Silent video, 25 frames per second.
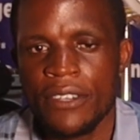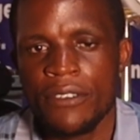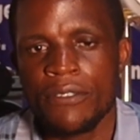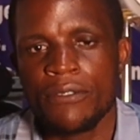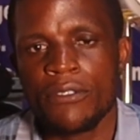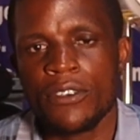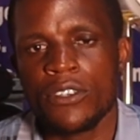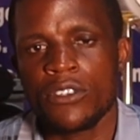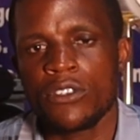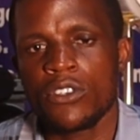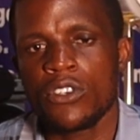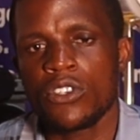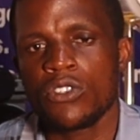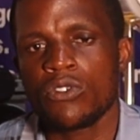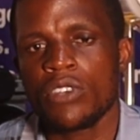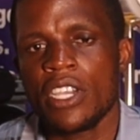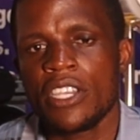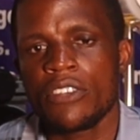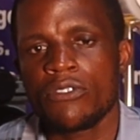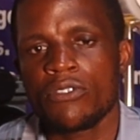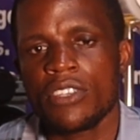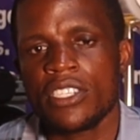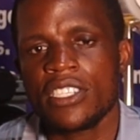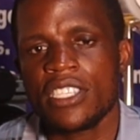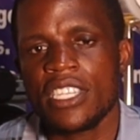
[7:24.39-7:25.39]
For those who are
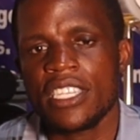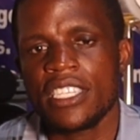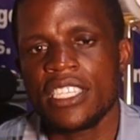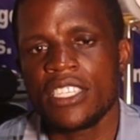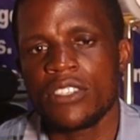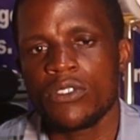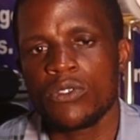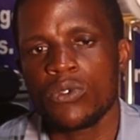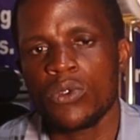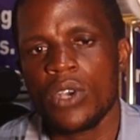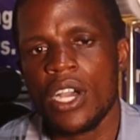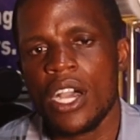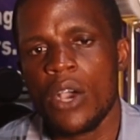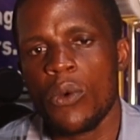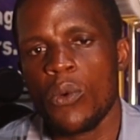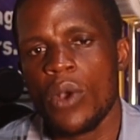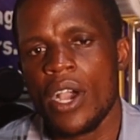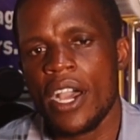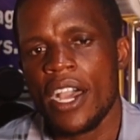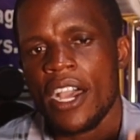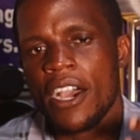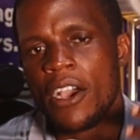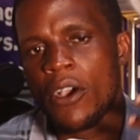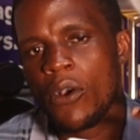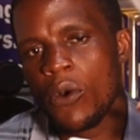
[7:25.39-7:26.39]
interested in
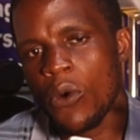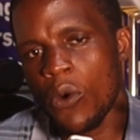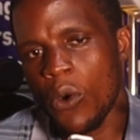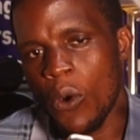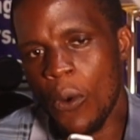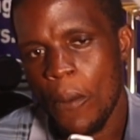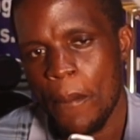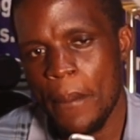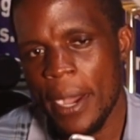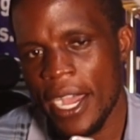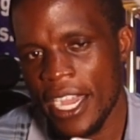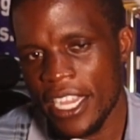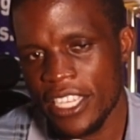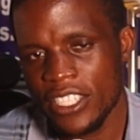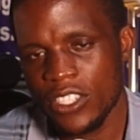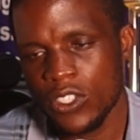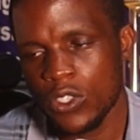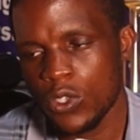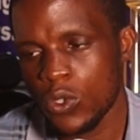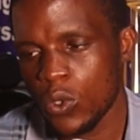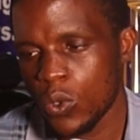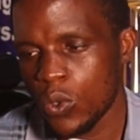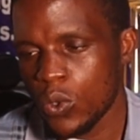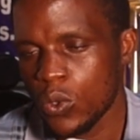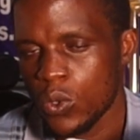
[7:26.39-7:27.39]
two-hour
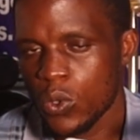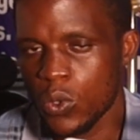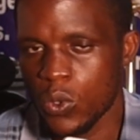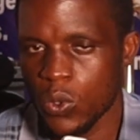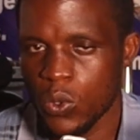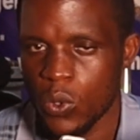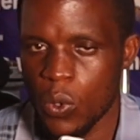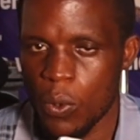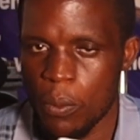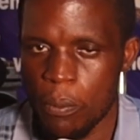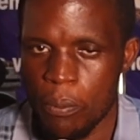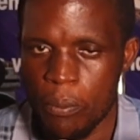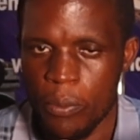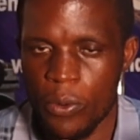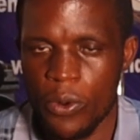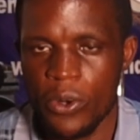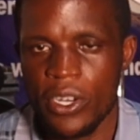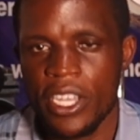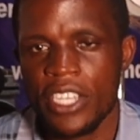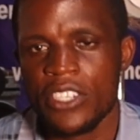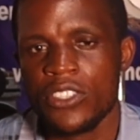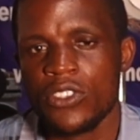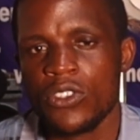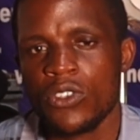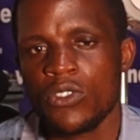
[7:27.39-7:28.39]
commercial soap
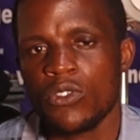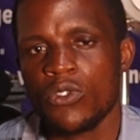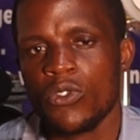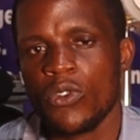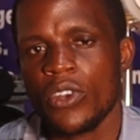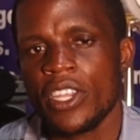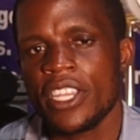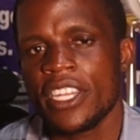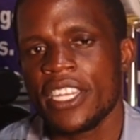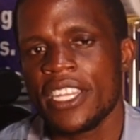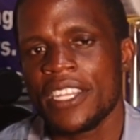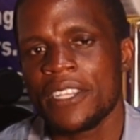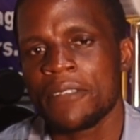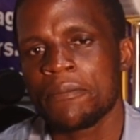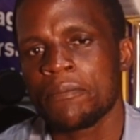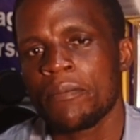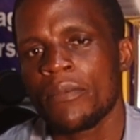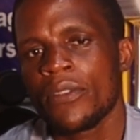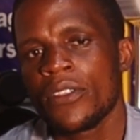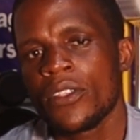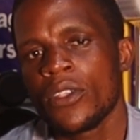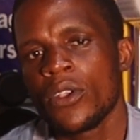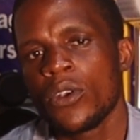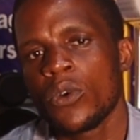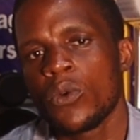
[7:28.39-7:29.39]
production training,
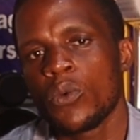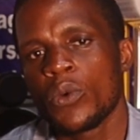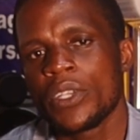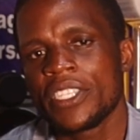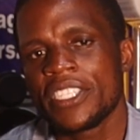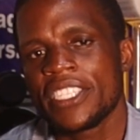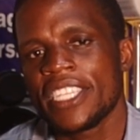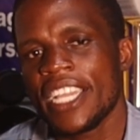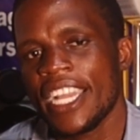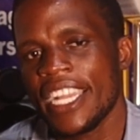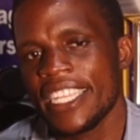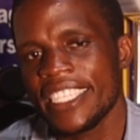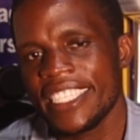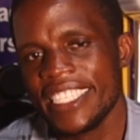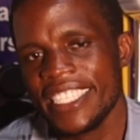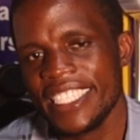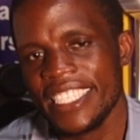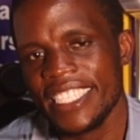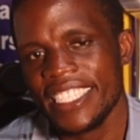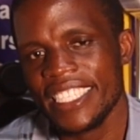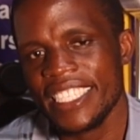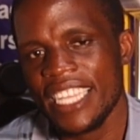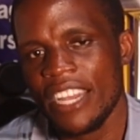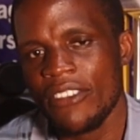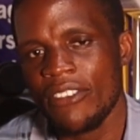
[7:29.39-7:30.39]
we charge
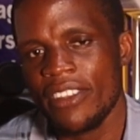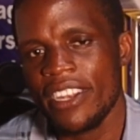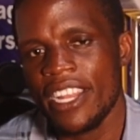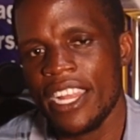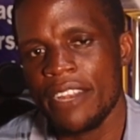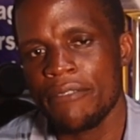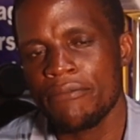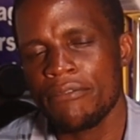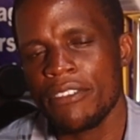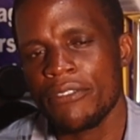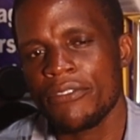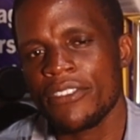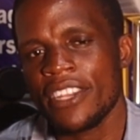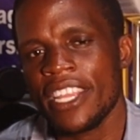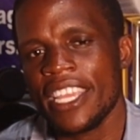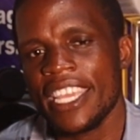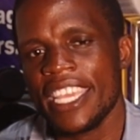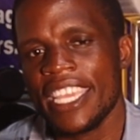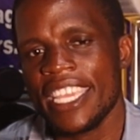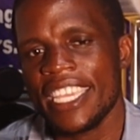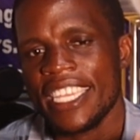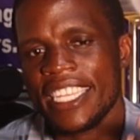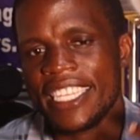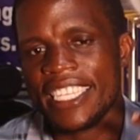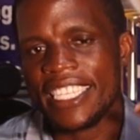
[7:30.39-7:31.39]

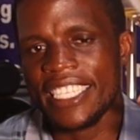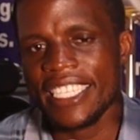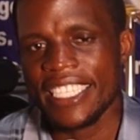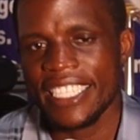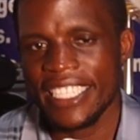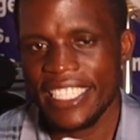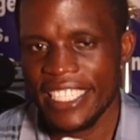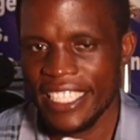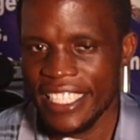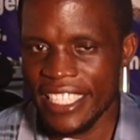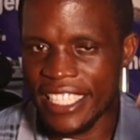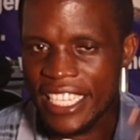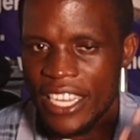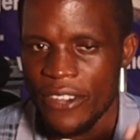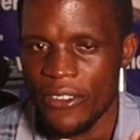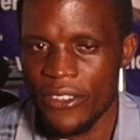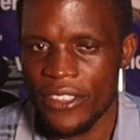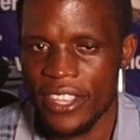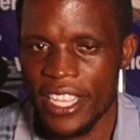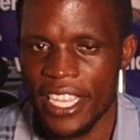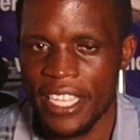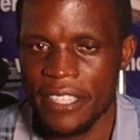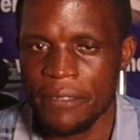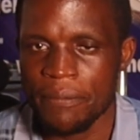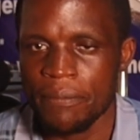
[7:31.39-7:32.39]

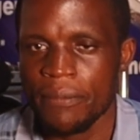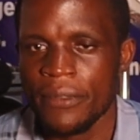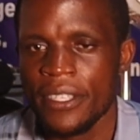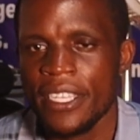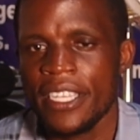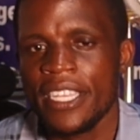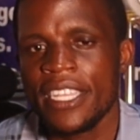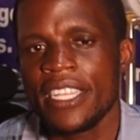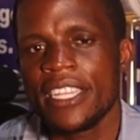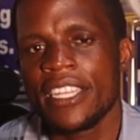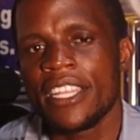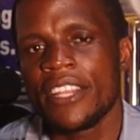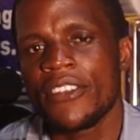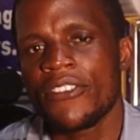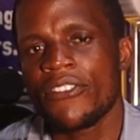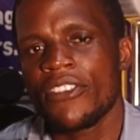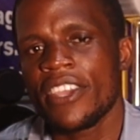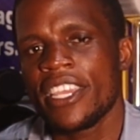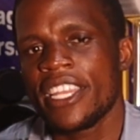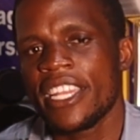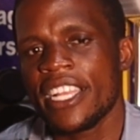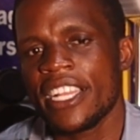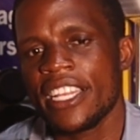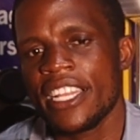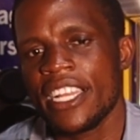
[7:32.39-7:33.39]
658,000. The
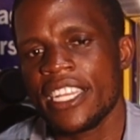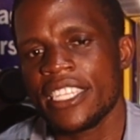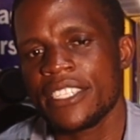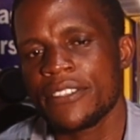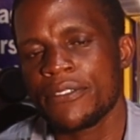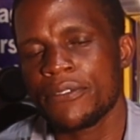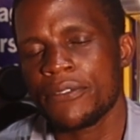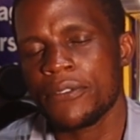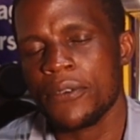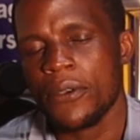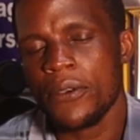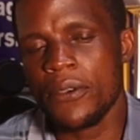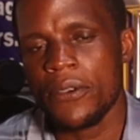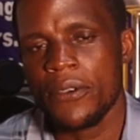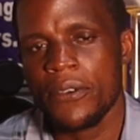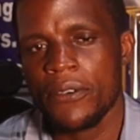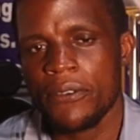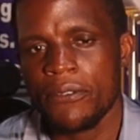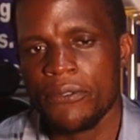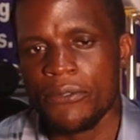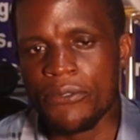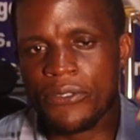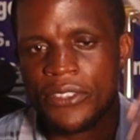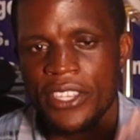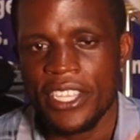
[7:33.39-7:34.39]
training lasts for
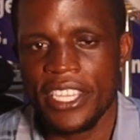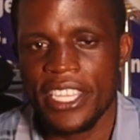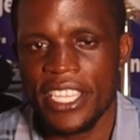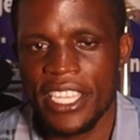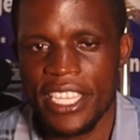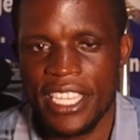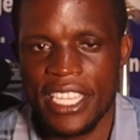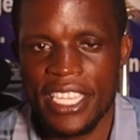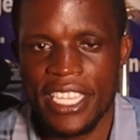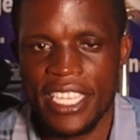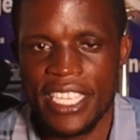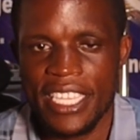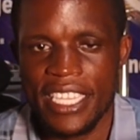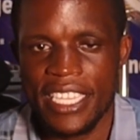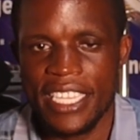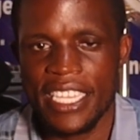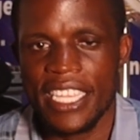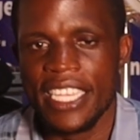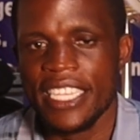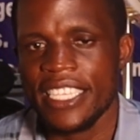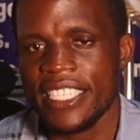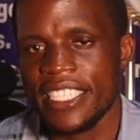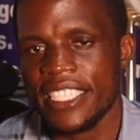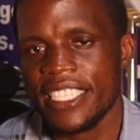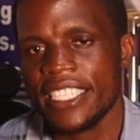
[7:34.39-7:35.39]
50
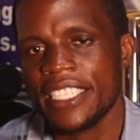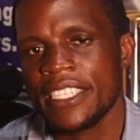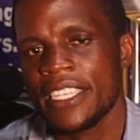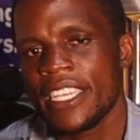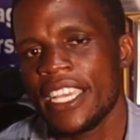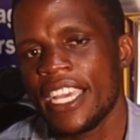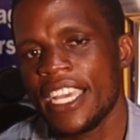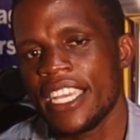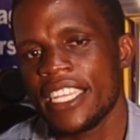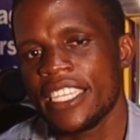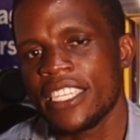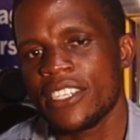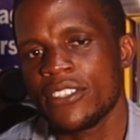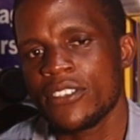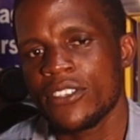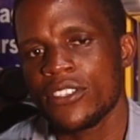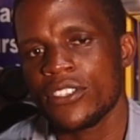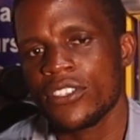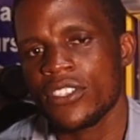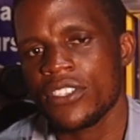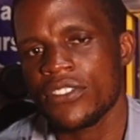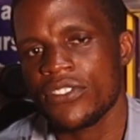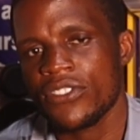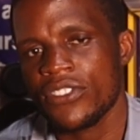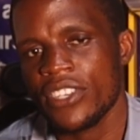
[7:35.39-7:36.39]
days. And in the
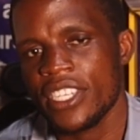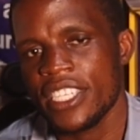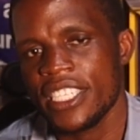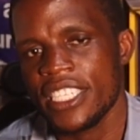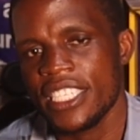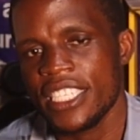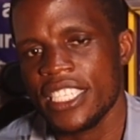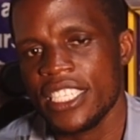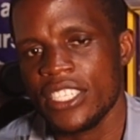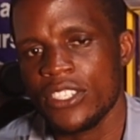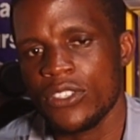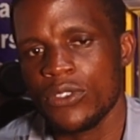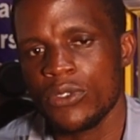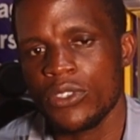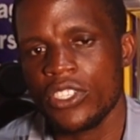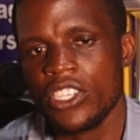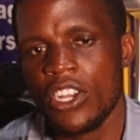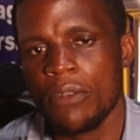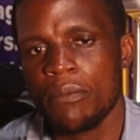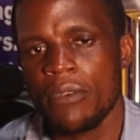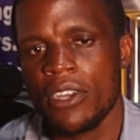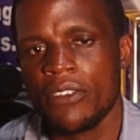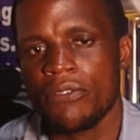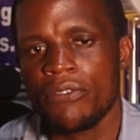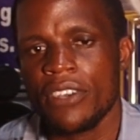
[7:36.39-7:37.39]
course of training, you shall
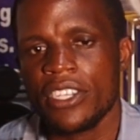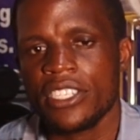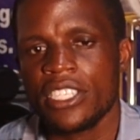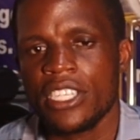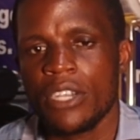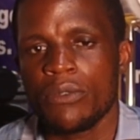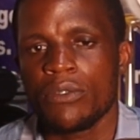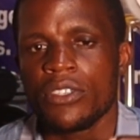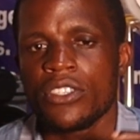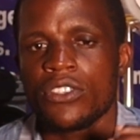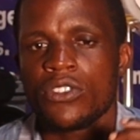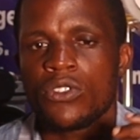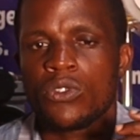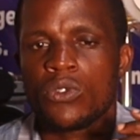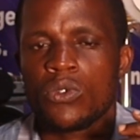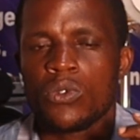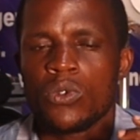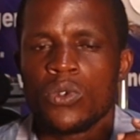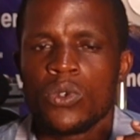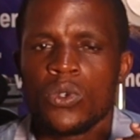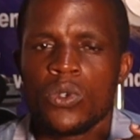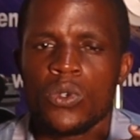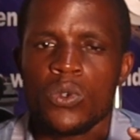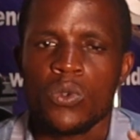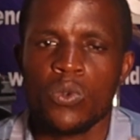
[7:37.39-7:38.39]
manufacture with you
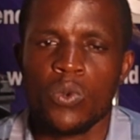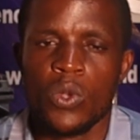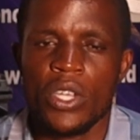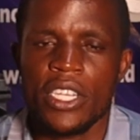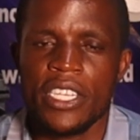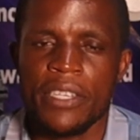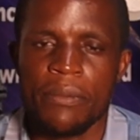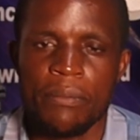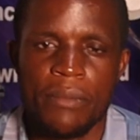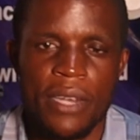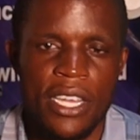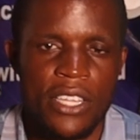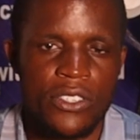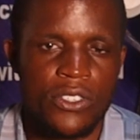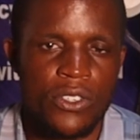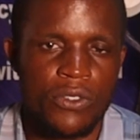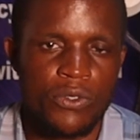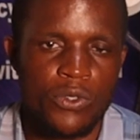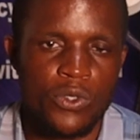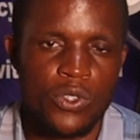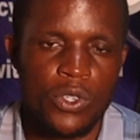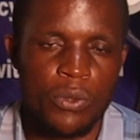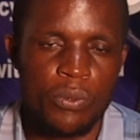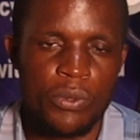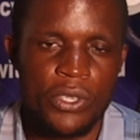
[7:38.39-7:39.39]
20 bars of
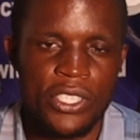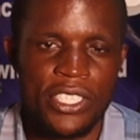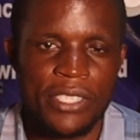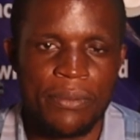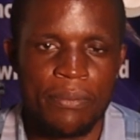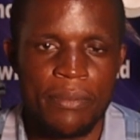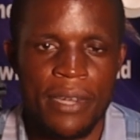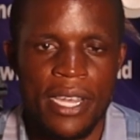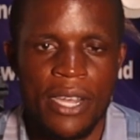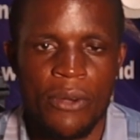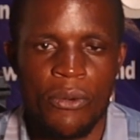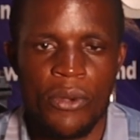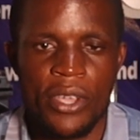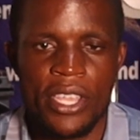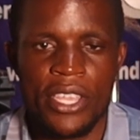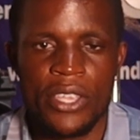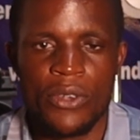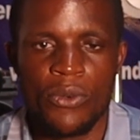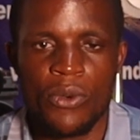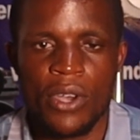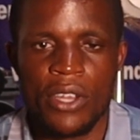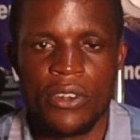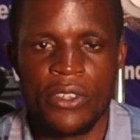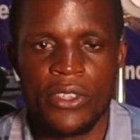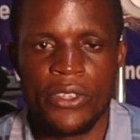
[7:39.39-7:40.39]
soap, each bar weighing
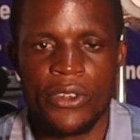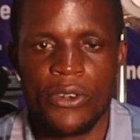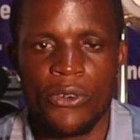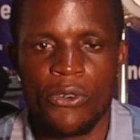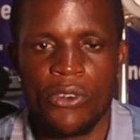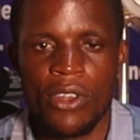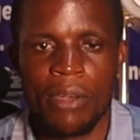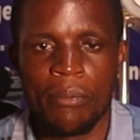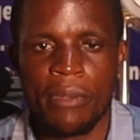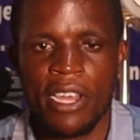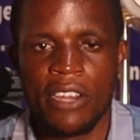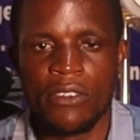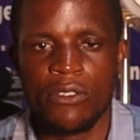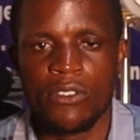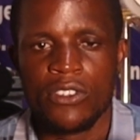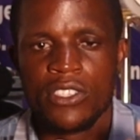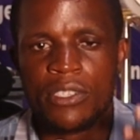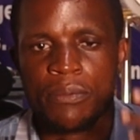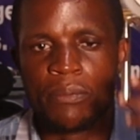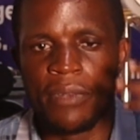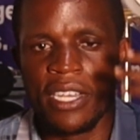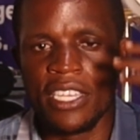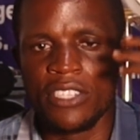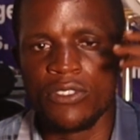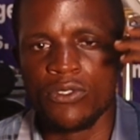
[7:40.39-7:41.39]
one kilogram, and those
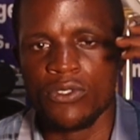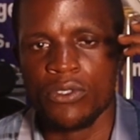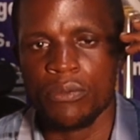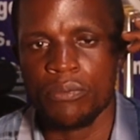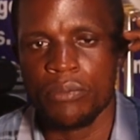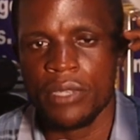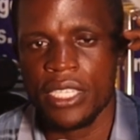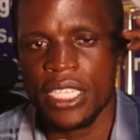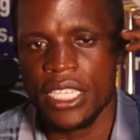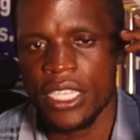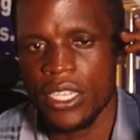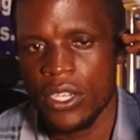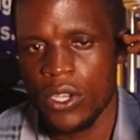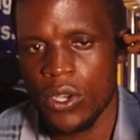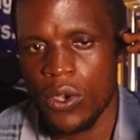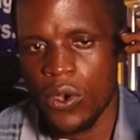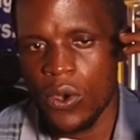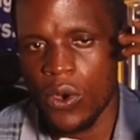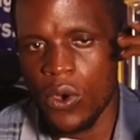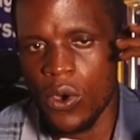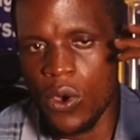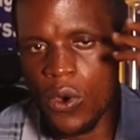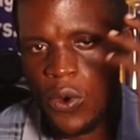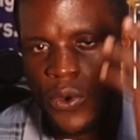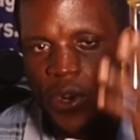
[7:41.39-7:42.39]
bars will be
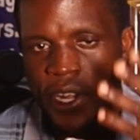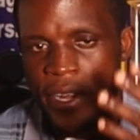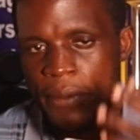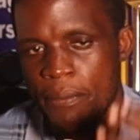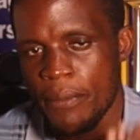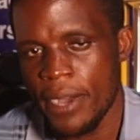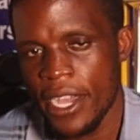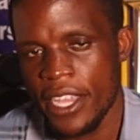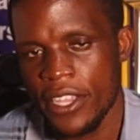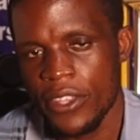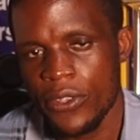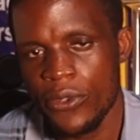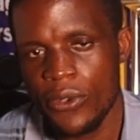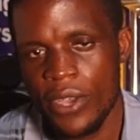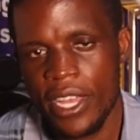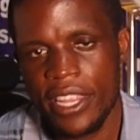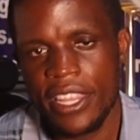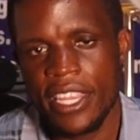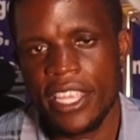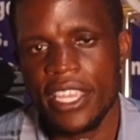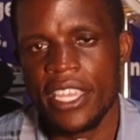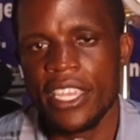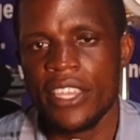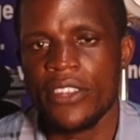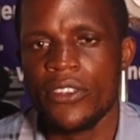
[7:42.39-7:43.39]
owned by you at
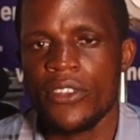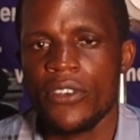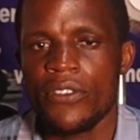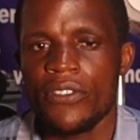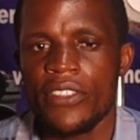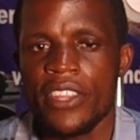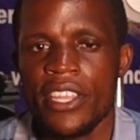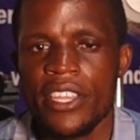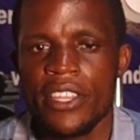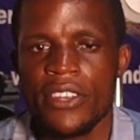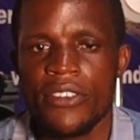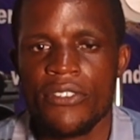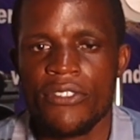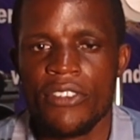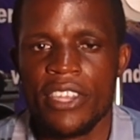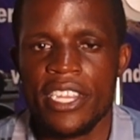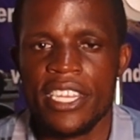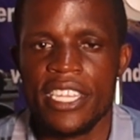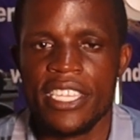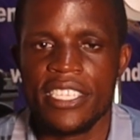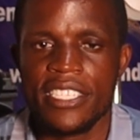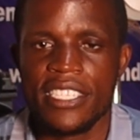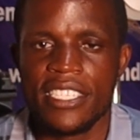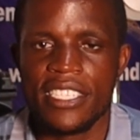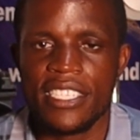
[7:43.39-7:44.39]
the end of the
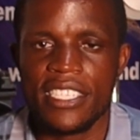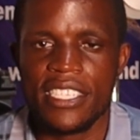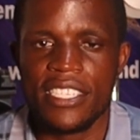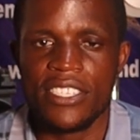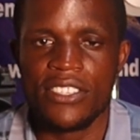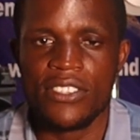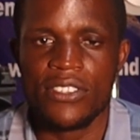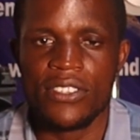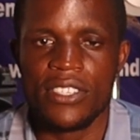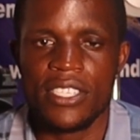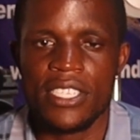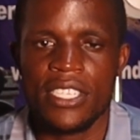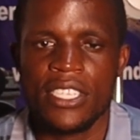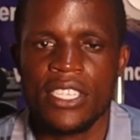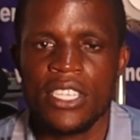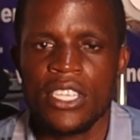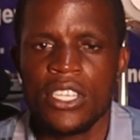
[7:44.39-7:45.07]
training session.